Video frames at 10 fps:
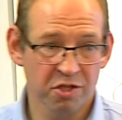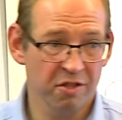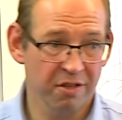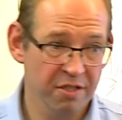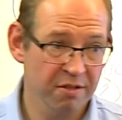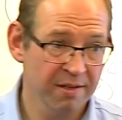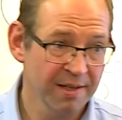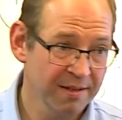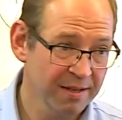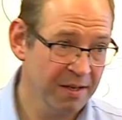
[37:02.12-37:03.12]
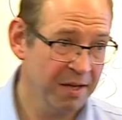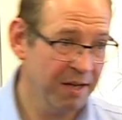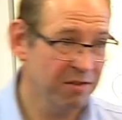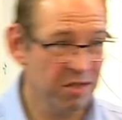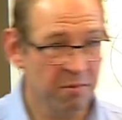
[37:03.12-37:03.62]
site,
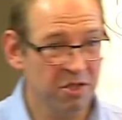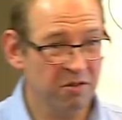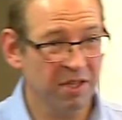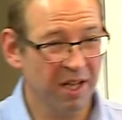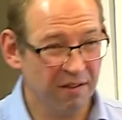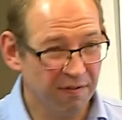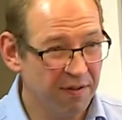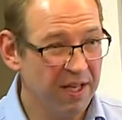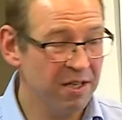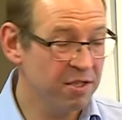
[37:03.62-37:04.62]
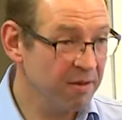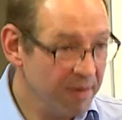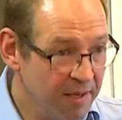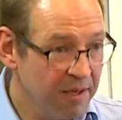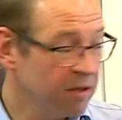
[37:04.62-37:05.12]
okay, and somebody's got to get the fees,
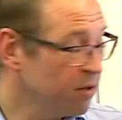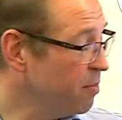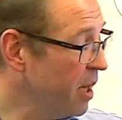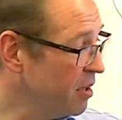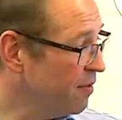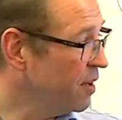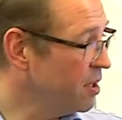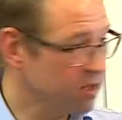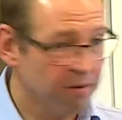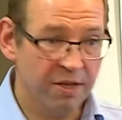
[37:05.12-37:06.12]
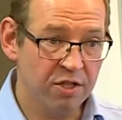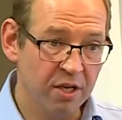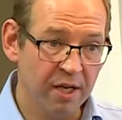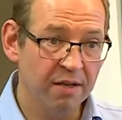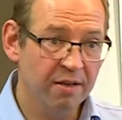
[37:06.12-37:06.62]
pay the fees to
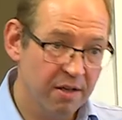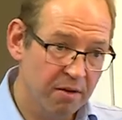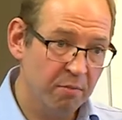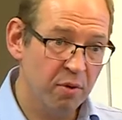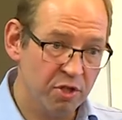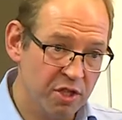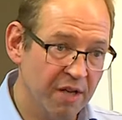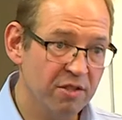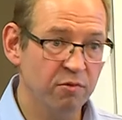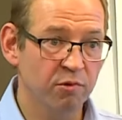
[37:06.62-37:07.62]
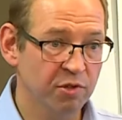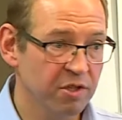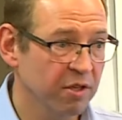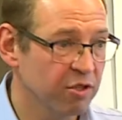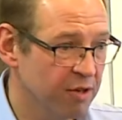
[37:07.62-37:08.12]
actually push that towards
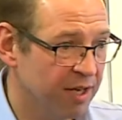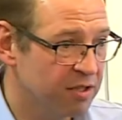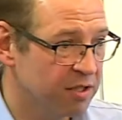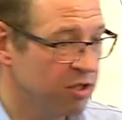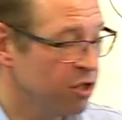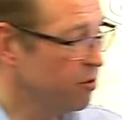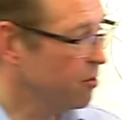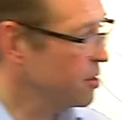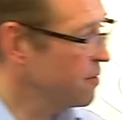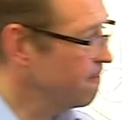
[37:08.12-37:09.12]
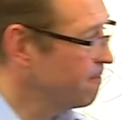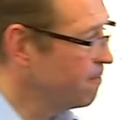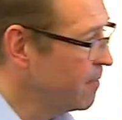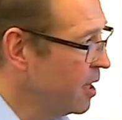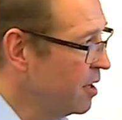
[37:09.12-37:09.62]
the contractor's insurers.
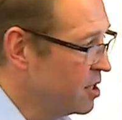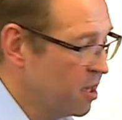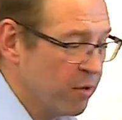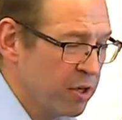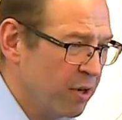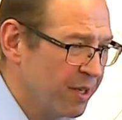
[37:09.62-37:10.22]
Has anybody